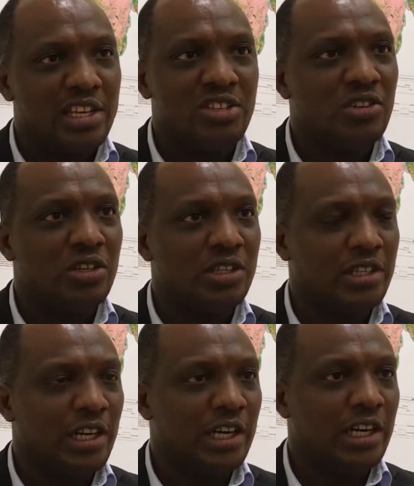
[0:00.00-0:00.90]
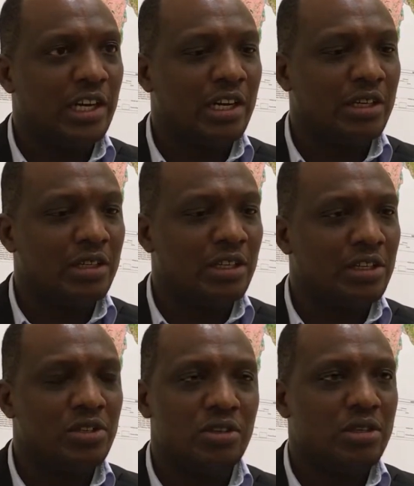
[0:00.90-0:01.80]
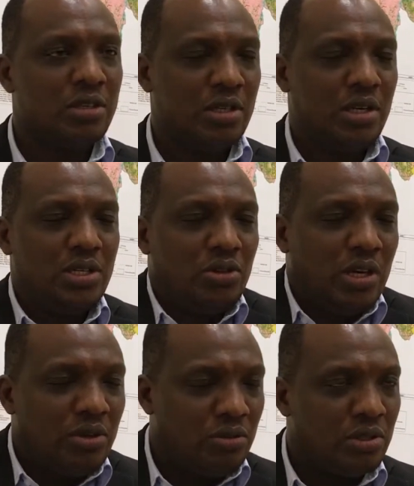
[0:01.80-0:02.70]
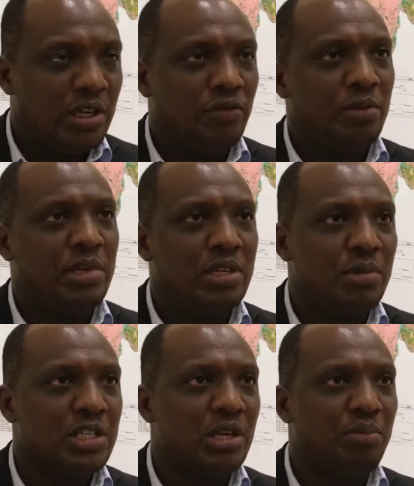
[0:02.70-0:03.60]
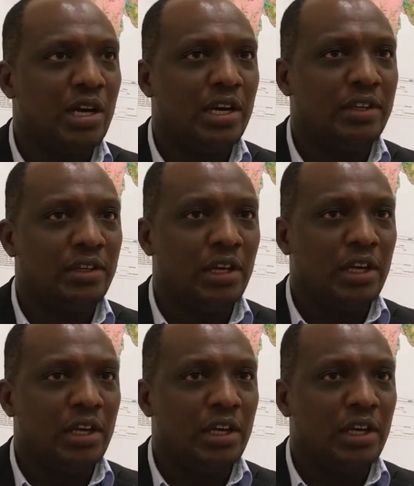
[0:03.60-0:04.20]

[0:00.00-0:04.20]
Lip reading: is not, the National Land Use and Development Master Plan